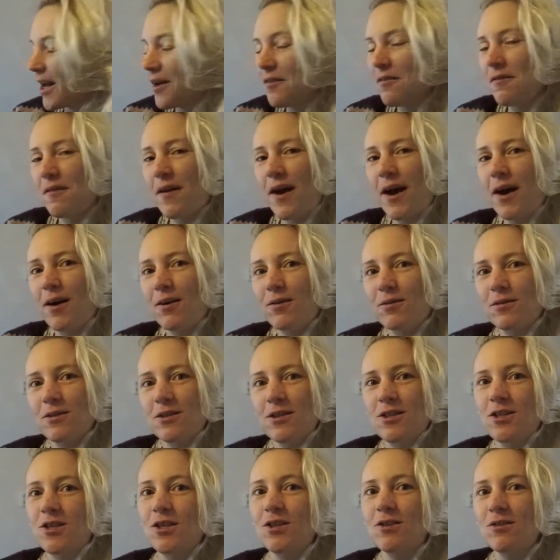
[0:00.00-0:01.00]
I
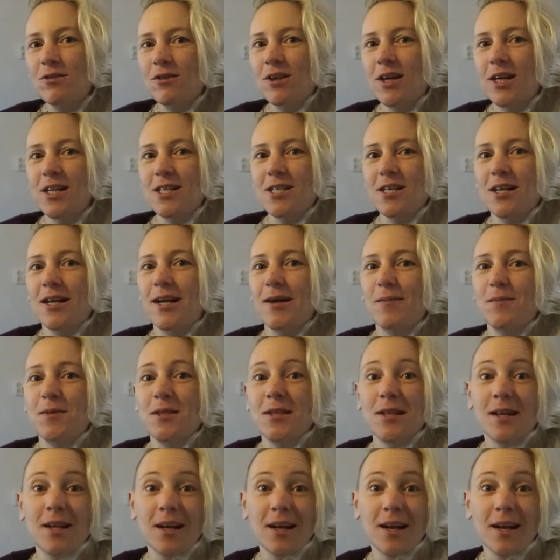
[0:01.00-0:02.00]
found two nice
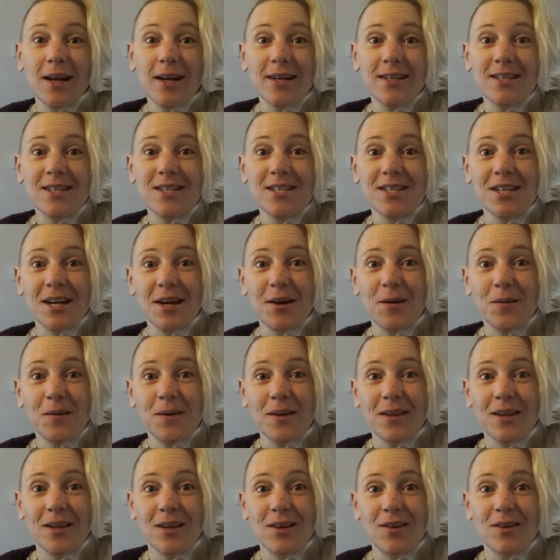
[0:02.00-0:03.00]
clips that I'd like to share
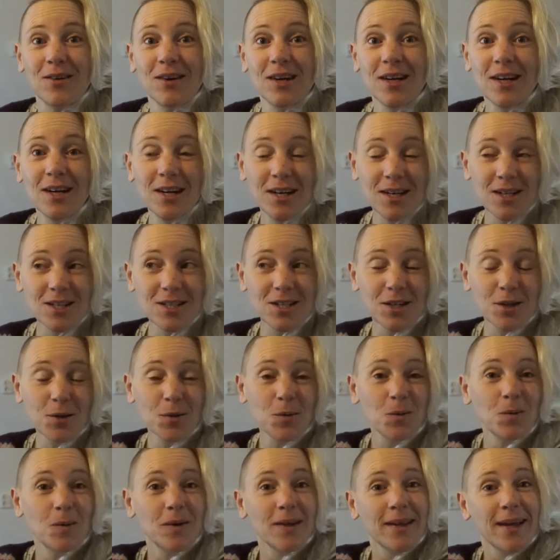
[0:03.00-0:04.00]
with you.
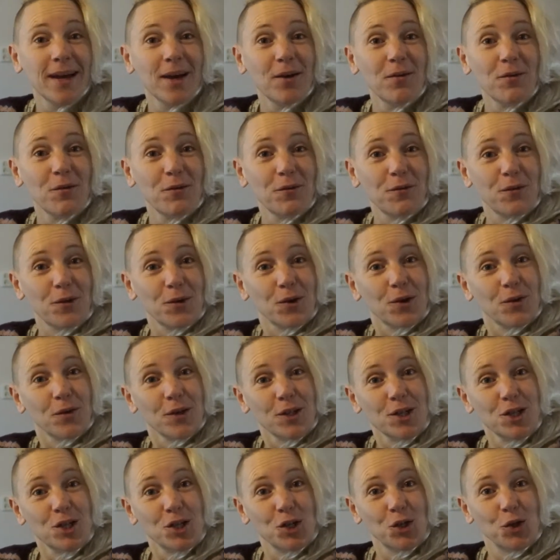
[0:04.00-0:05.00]
So without further
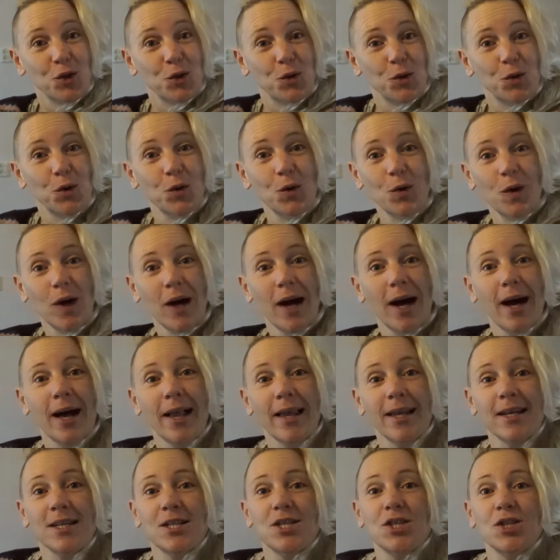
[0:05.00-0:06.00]
ado,
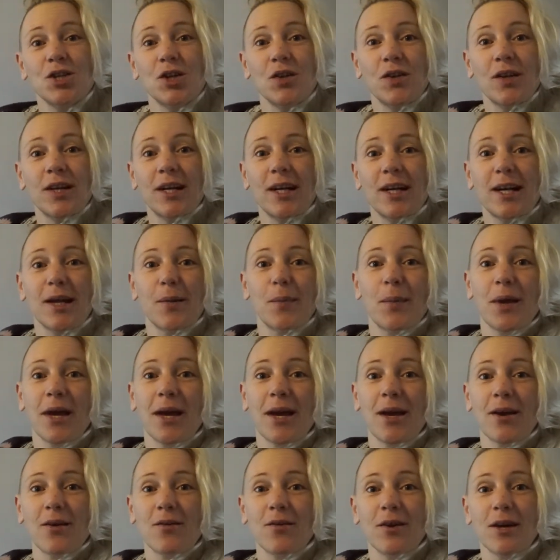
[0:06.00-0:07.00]
I'll insert the clip
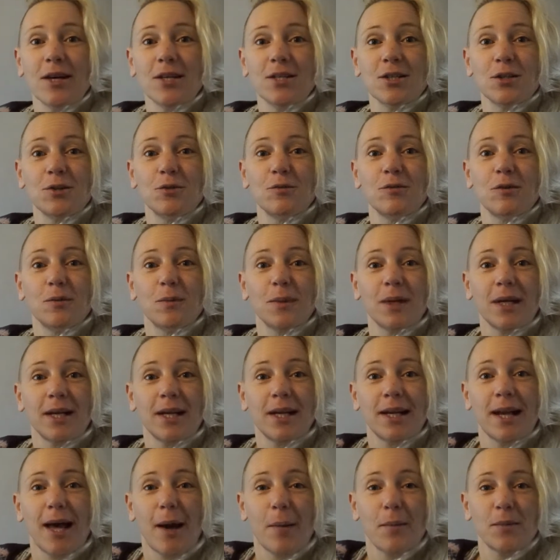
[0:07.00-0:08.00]
here right over my
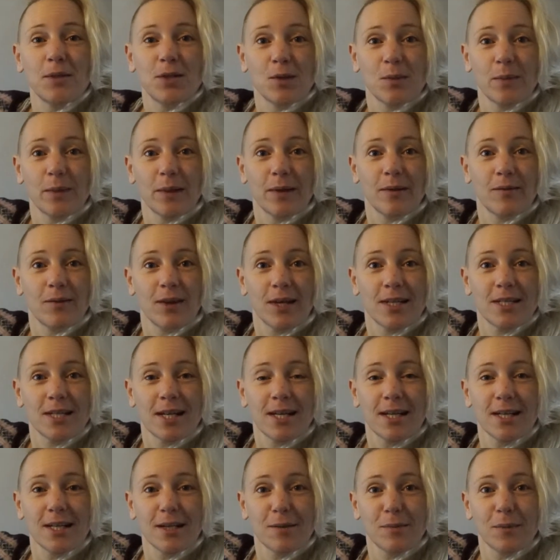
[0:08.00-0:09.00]
laptop and right
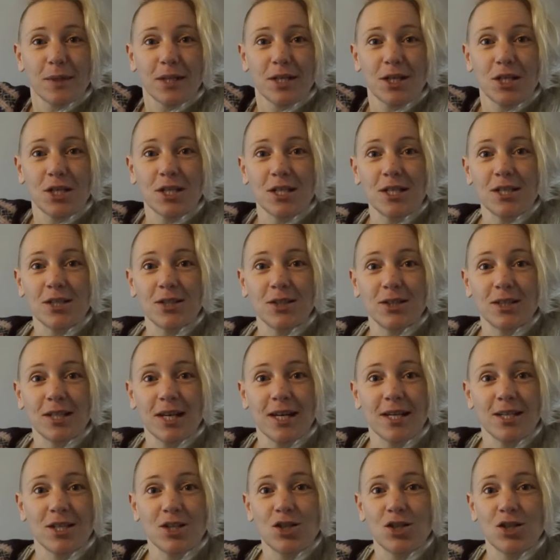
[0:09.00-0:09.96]
under my shield and